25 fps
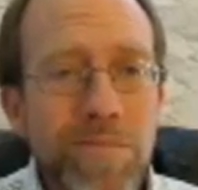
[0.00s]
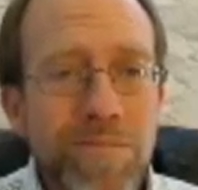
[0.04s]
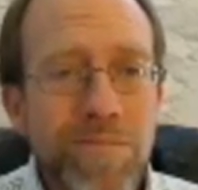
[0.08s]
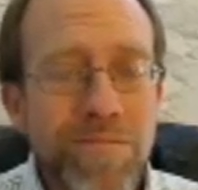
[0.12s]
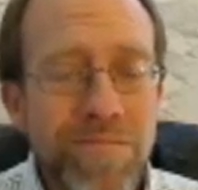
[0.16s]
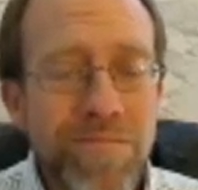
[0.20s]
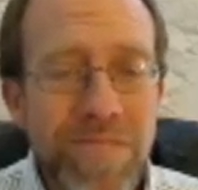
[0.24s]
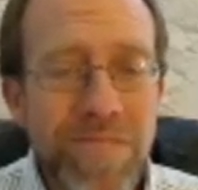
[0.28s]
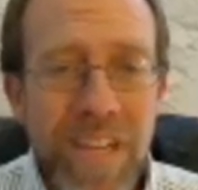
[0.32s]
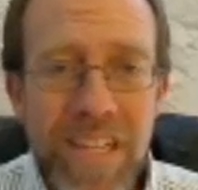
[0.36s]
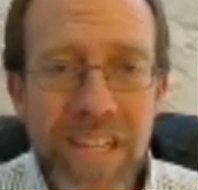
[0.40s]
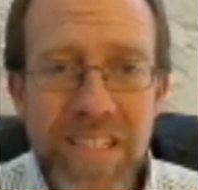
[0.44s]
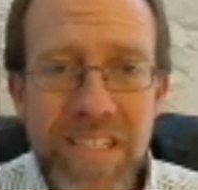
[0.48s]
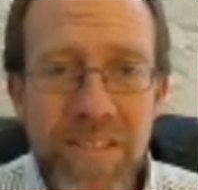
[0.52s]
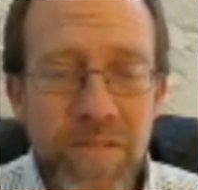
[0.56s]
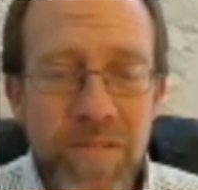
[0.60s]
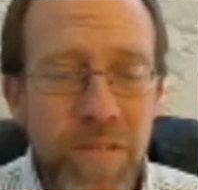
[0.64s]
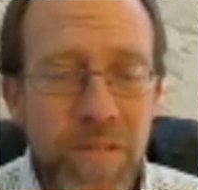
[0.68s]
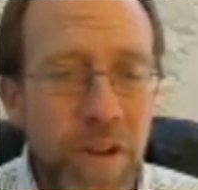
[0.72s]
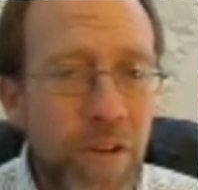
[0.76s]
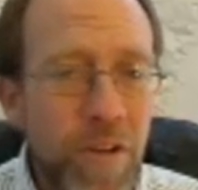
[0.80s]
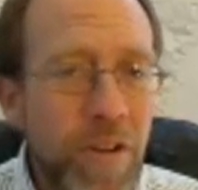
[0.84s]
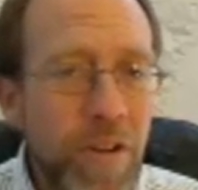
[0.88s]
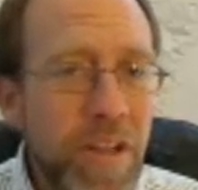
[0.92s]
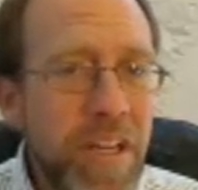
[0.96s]
That's a
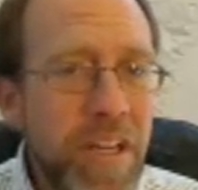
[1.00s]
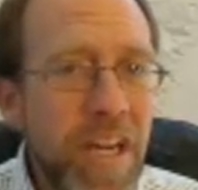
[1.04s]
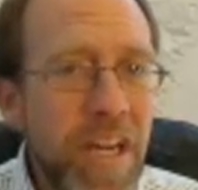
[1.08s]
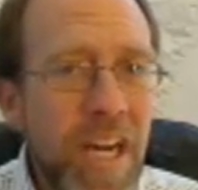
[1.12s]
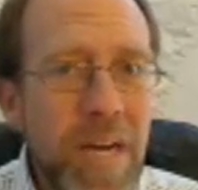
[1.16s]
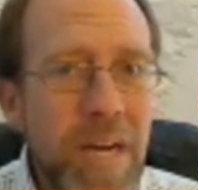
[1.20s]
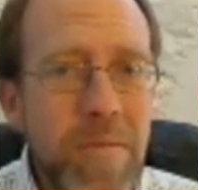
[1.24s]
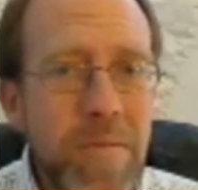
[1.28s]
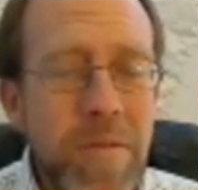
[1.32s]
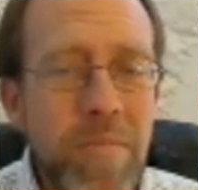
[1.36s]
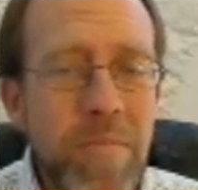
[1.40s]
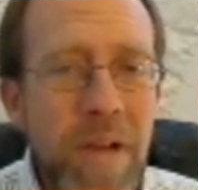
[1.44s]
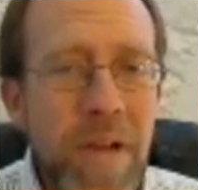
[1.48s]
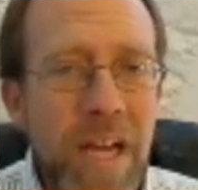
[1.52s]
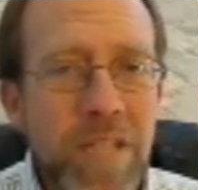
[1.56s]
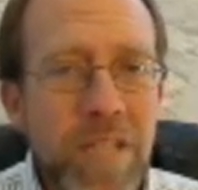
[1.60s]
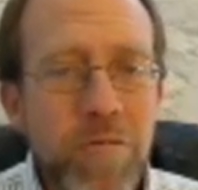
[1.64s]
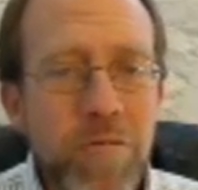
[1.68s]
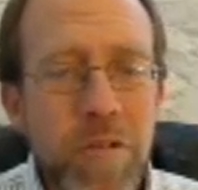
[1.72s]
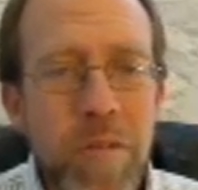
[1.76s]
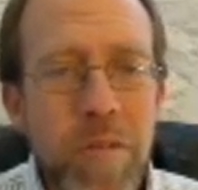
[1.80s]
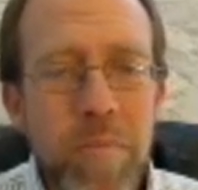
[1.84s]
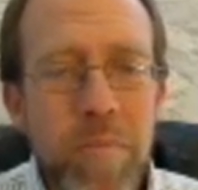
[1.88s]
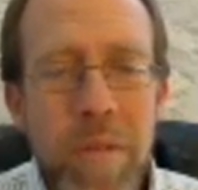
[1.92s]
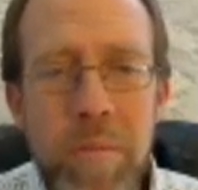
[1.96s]
very common password
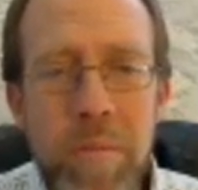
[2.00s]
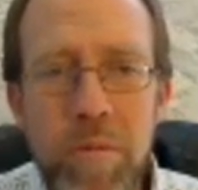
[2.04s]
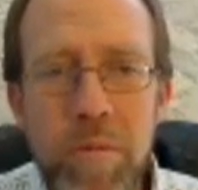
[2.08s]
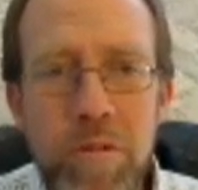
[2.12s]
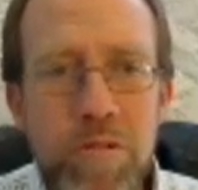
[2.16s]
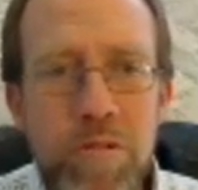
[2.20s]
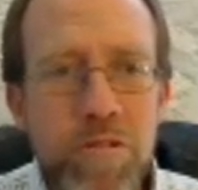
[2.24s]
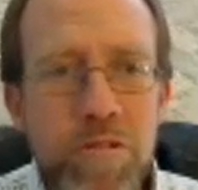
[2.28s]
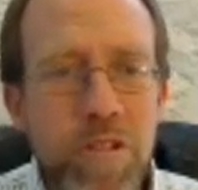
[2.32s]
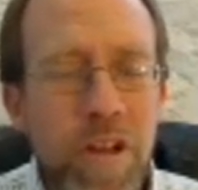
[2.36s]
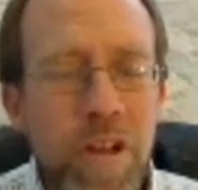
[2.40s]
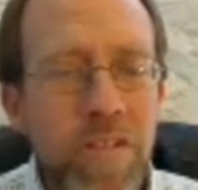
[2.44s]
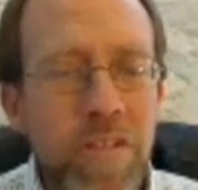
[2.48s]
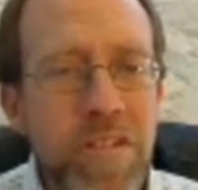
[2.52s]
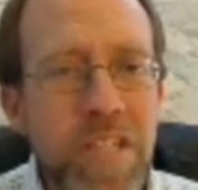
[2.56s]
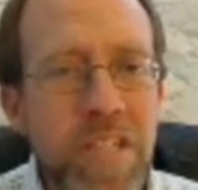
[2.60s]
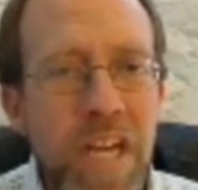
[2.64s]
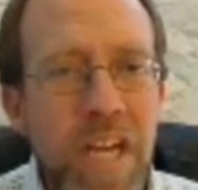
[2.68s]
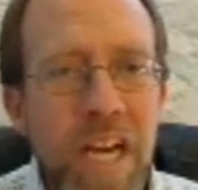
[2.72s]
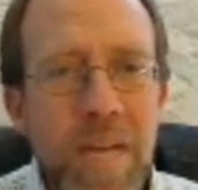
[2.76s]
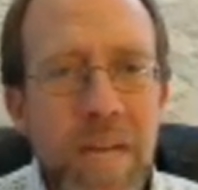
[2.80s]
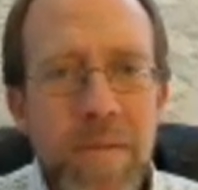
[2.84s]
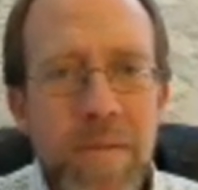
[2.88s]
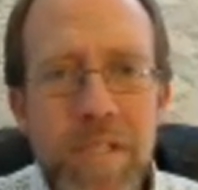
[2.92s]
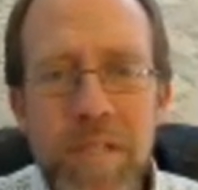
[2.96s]
that people use all the
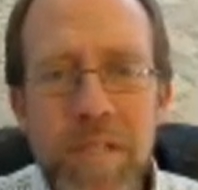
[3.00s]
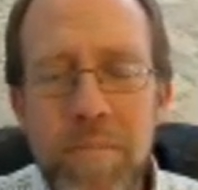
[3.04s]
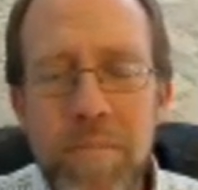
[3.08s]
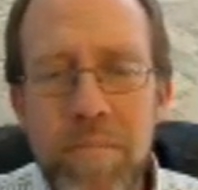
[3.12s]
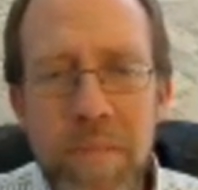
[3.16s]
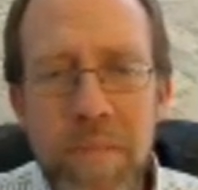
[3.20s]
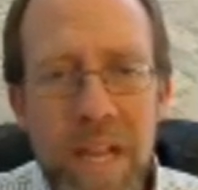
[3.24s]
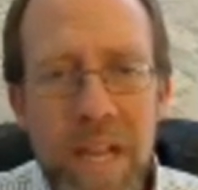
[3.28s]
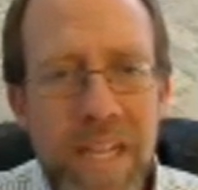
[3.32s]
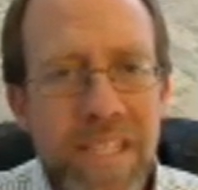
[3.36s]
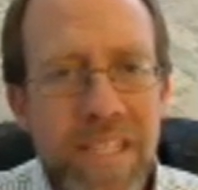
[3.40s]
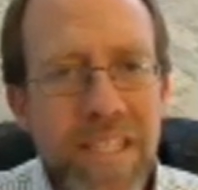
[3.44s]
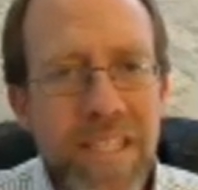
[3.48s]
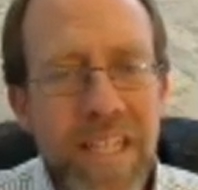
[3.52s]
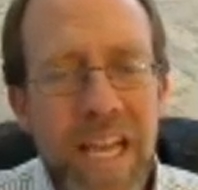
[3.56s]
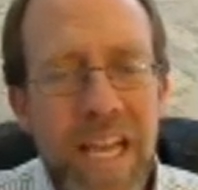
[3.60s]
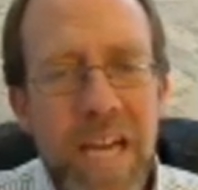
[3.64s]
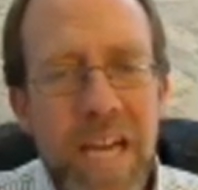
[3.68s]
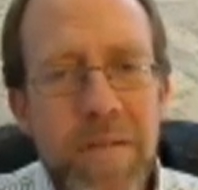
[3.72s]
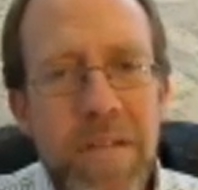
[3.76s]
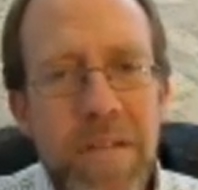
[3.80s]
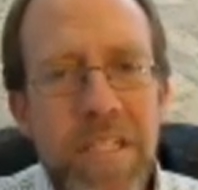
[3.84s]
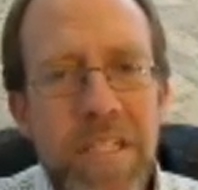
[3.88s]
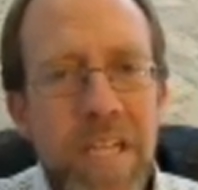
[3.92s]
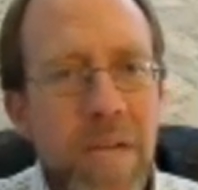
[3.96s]
time. It's amazing how
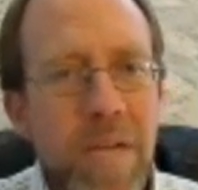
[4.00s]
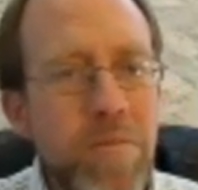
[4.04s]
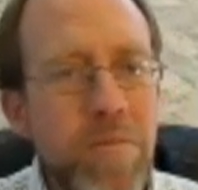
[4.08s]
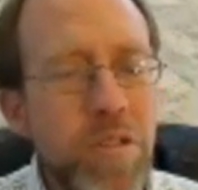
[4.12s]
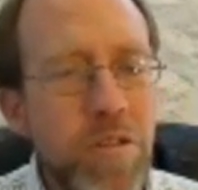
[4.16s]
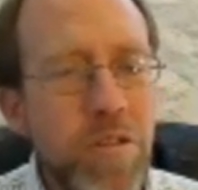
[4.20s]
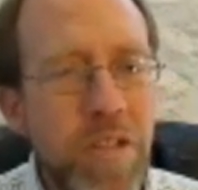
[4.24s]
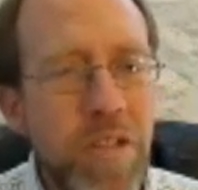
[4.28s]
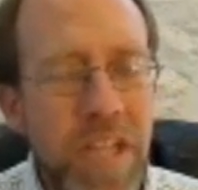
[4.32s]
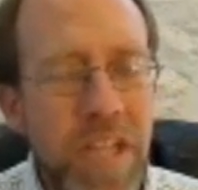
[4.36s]
many times you can get